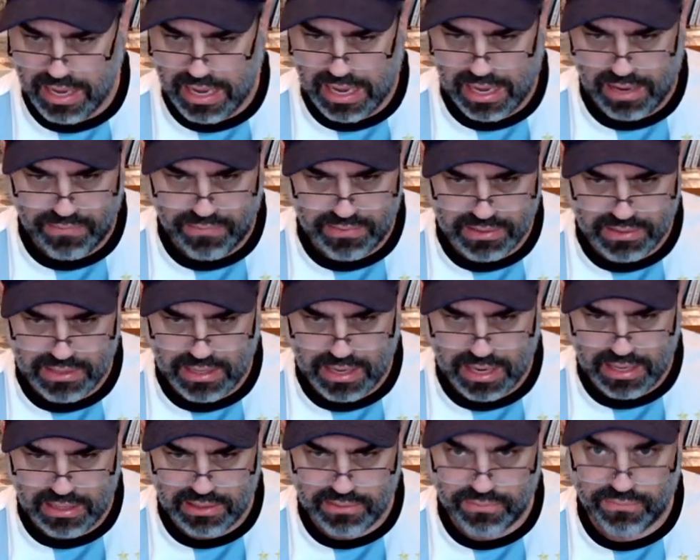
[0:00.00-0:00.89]
and if it's a
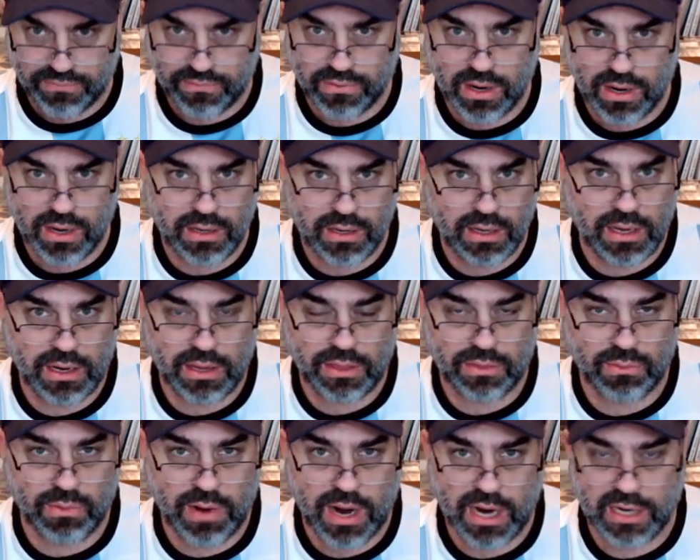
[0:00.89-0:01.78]
nice front and a
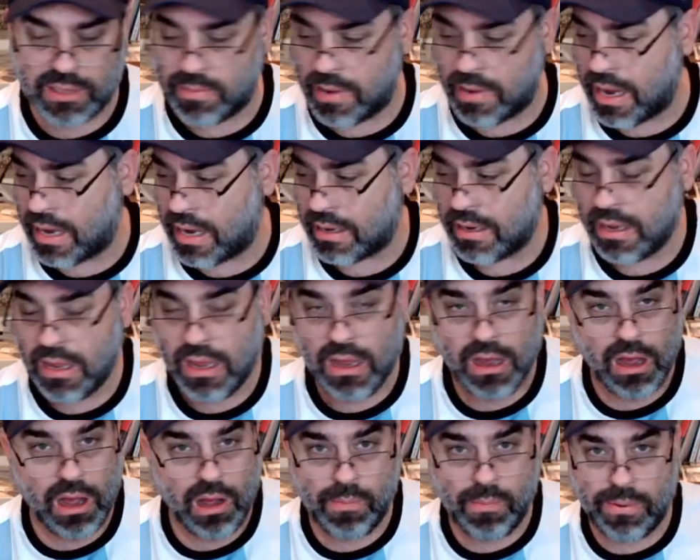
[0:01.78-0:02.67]
thrash back,
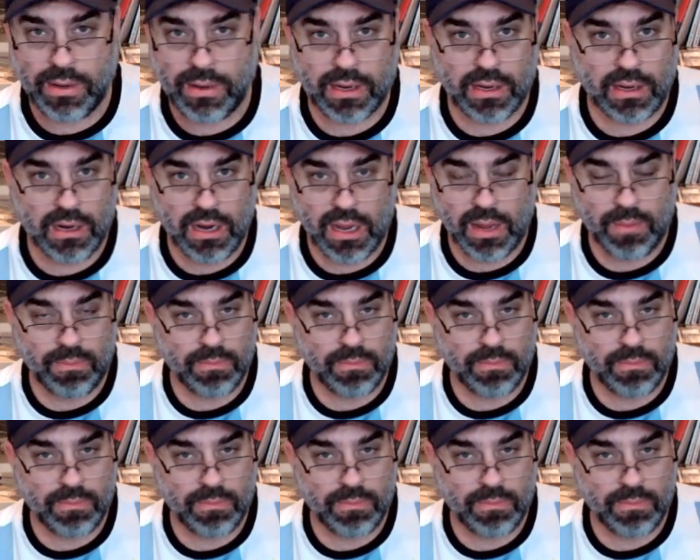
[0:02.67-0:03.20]
I'll pick it up.